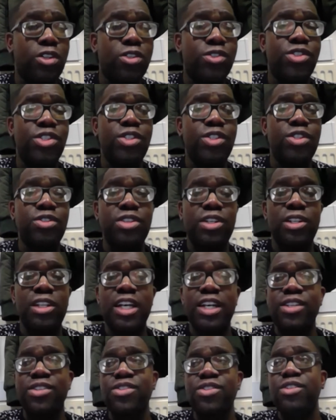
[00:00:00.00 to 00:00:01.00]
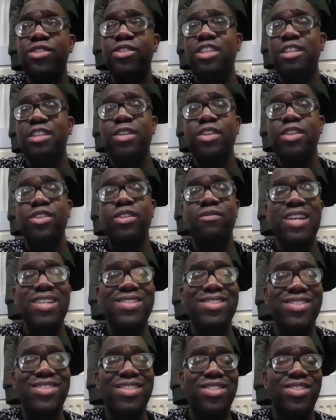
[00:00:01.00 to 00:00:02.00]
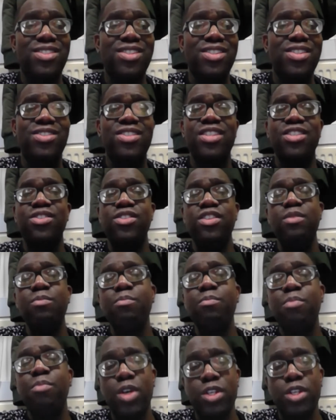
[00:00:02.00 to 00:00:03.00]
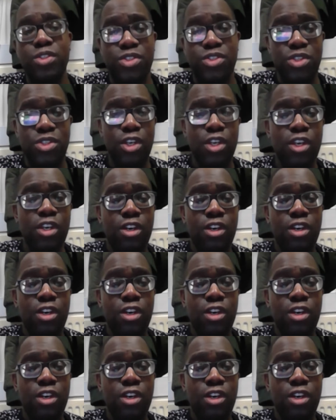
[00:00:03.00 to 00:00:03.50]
considering that, like, say, a team like Juventus is 16 points